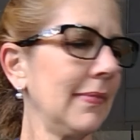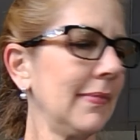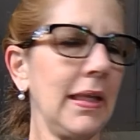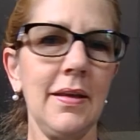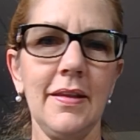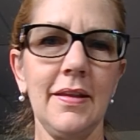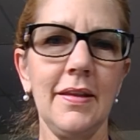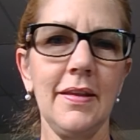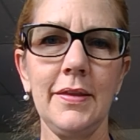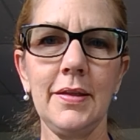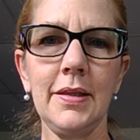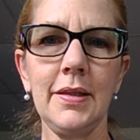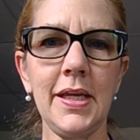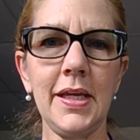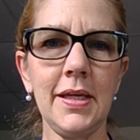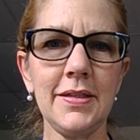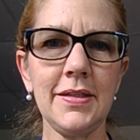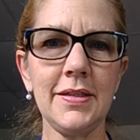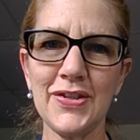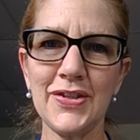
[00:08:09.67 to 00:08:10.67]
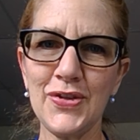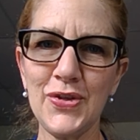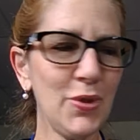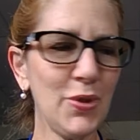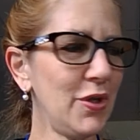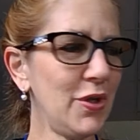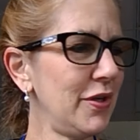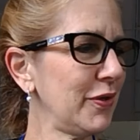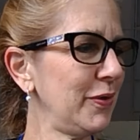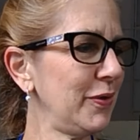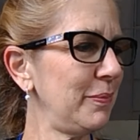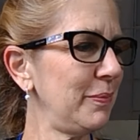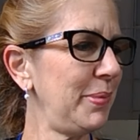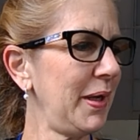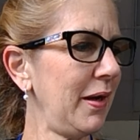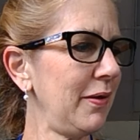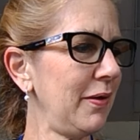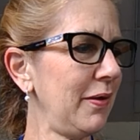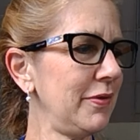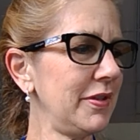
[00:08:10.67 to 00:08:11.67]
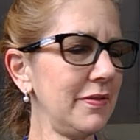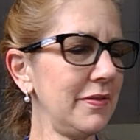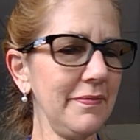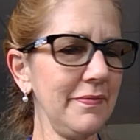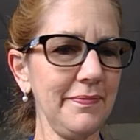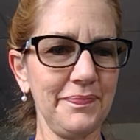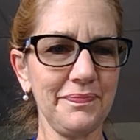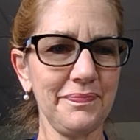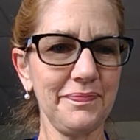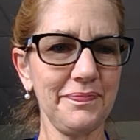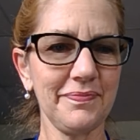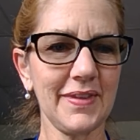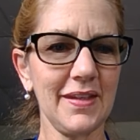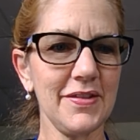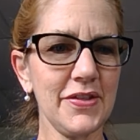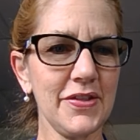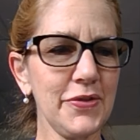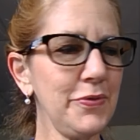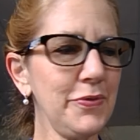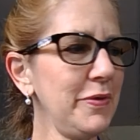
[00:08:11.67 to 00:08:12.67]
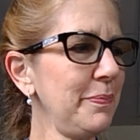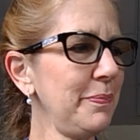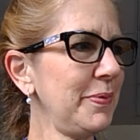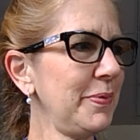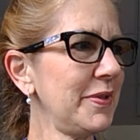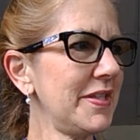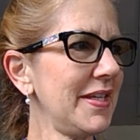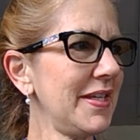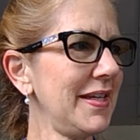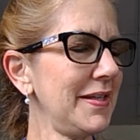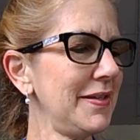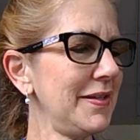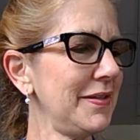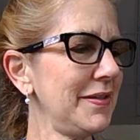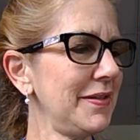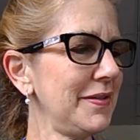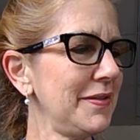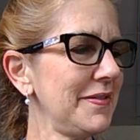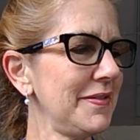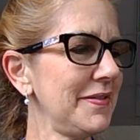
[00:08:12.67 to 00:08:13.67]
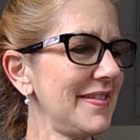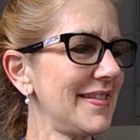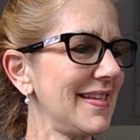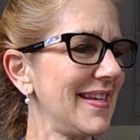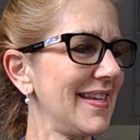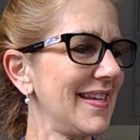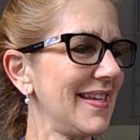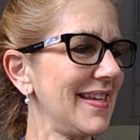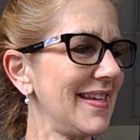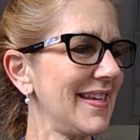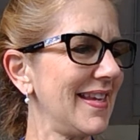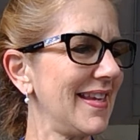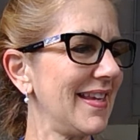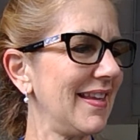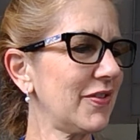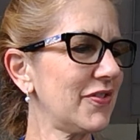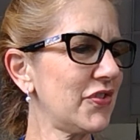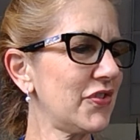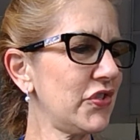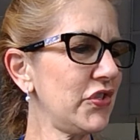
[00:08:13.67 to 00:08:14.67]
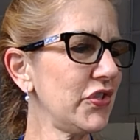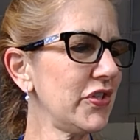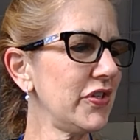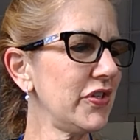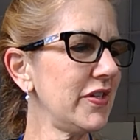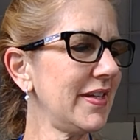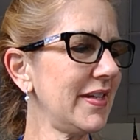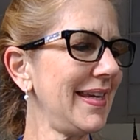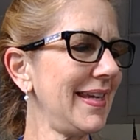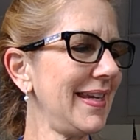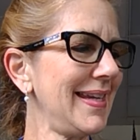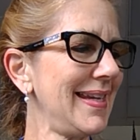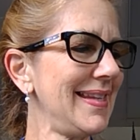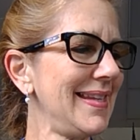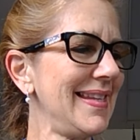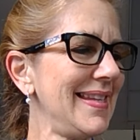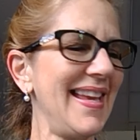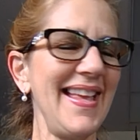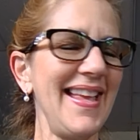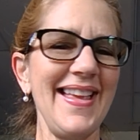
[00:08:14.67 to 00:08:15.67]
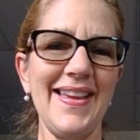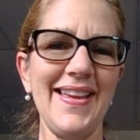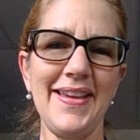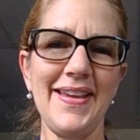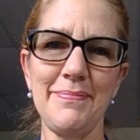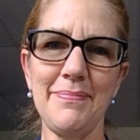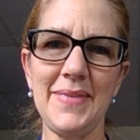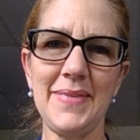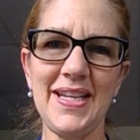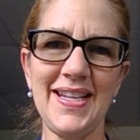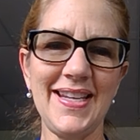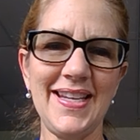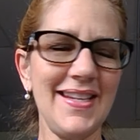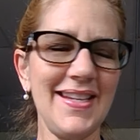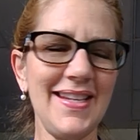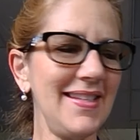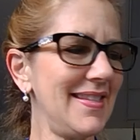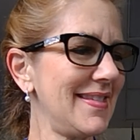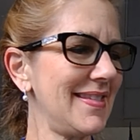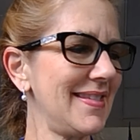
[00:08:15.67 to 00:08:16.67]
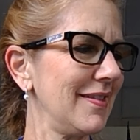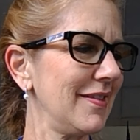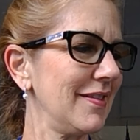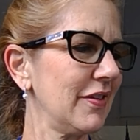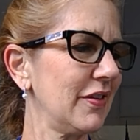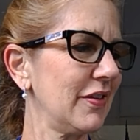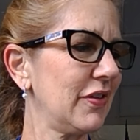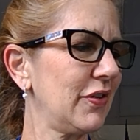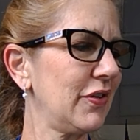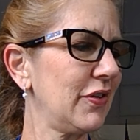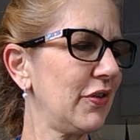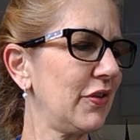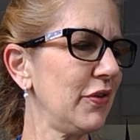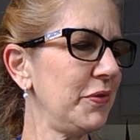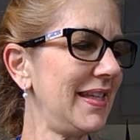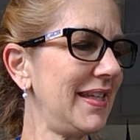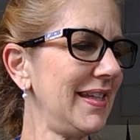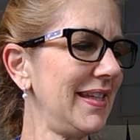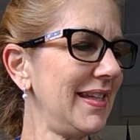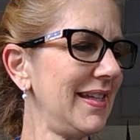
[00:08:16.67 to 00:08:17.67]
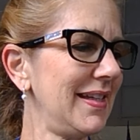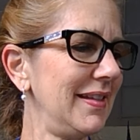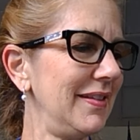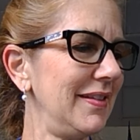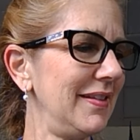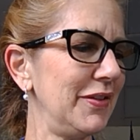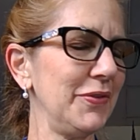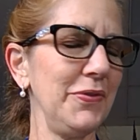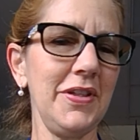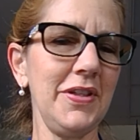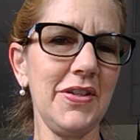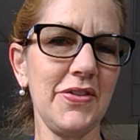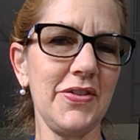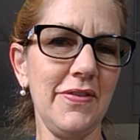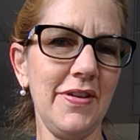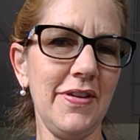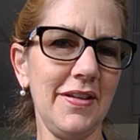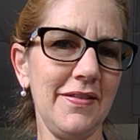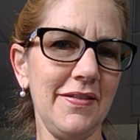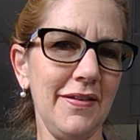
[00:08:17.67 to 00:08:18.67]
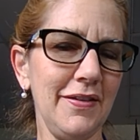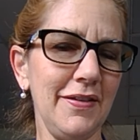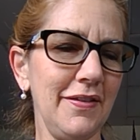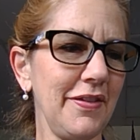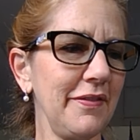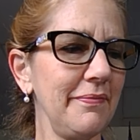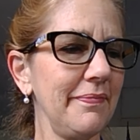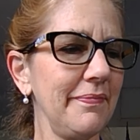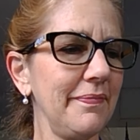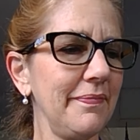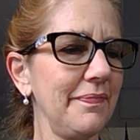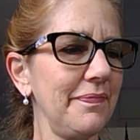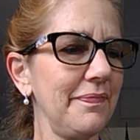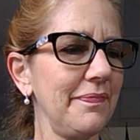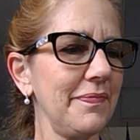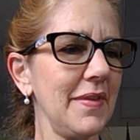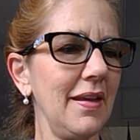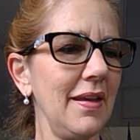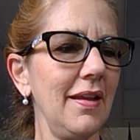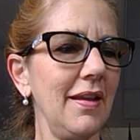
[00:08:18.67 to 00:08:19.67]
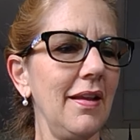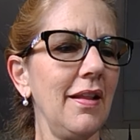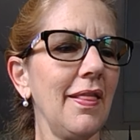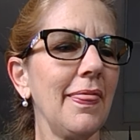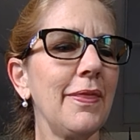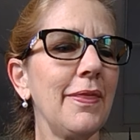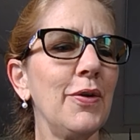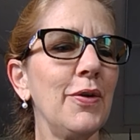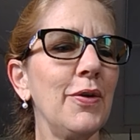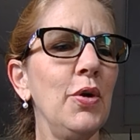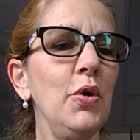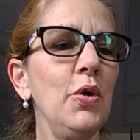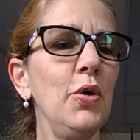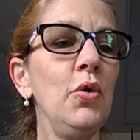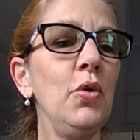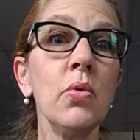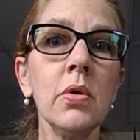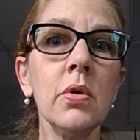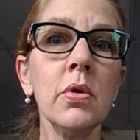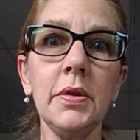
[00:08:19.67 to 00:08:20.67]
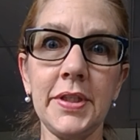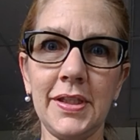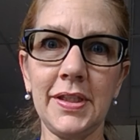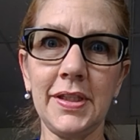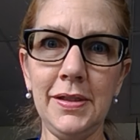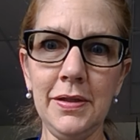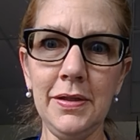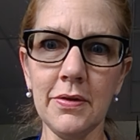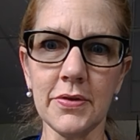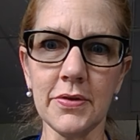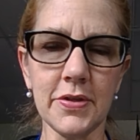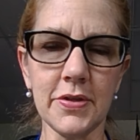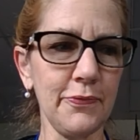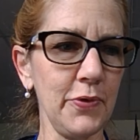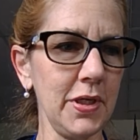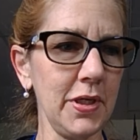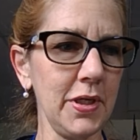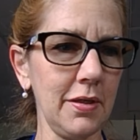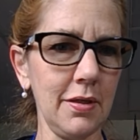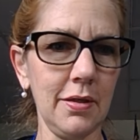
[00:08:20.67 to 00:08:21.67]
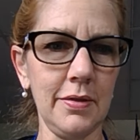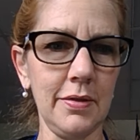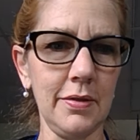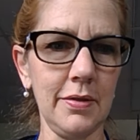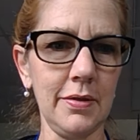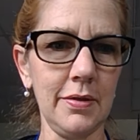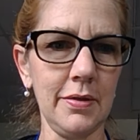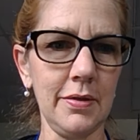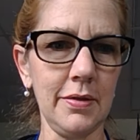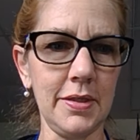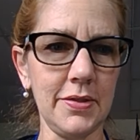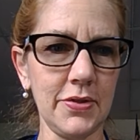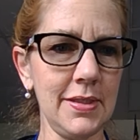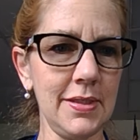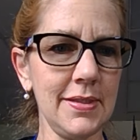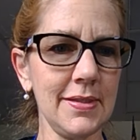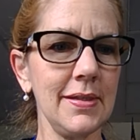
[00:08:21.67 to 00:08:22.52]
The land is no longer barren. Sweet potatoes, sugar cane, and maize grow again in the rich red earth. The whole world hears of Wangari's trees